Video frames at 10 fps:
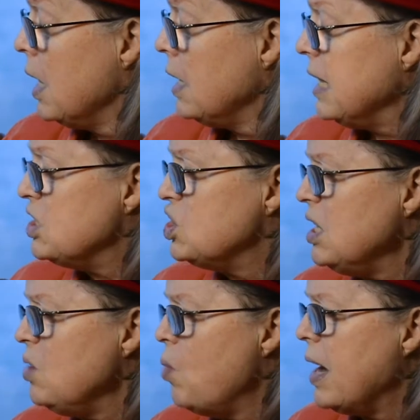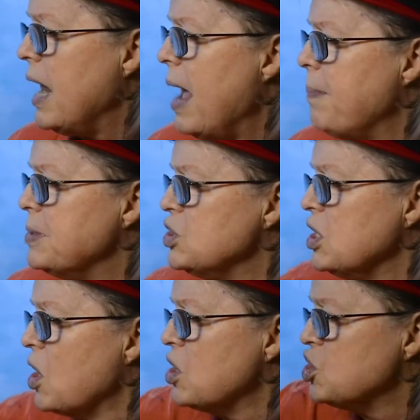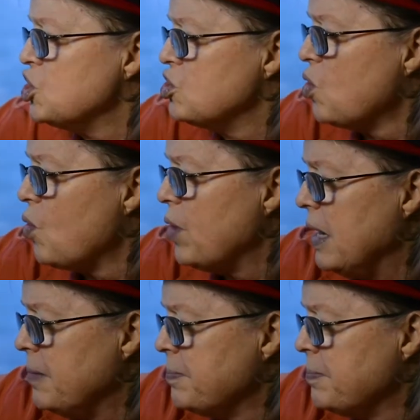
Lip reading: Let's see what happens in our story.